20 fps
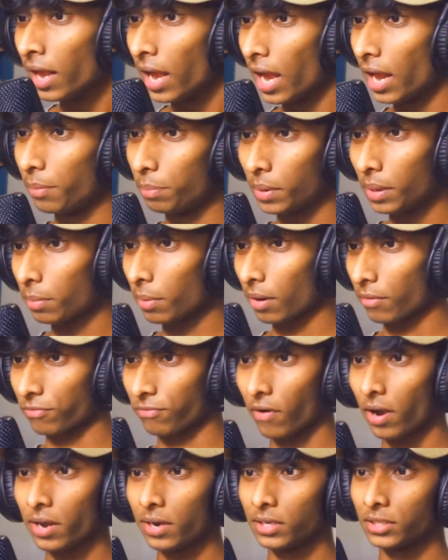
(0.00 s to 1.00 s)
And people are
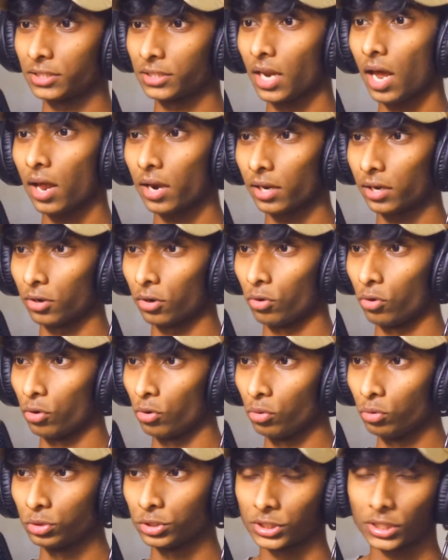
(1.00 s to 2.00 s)
finally starting to
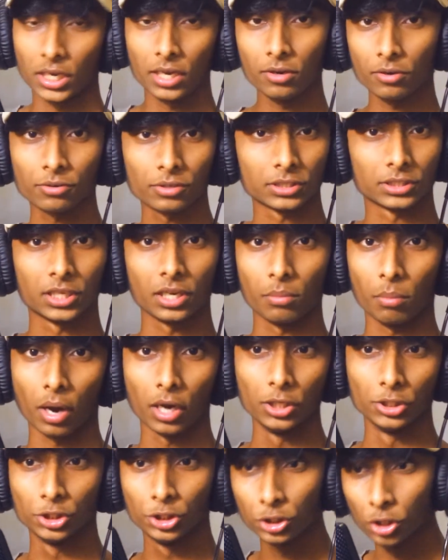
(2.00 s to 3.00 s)
lose interest in
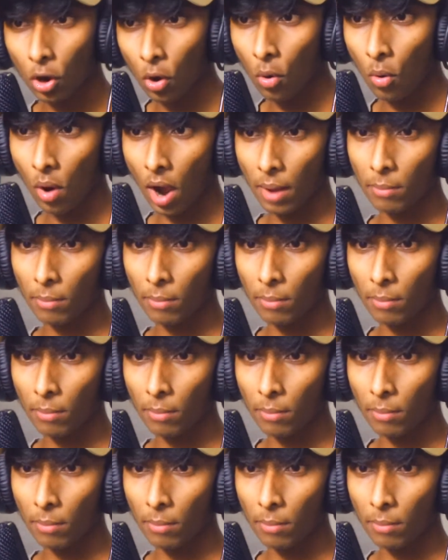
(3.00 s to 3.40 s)
my show.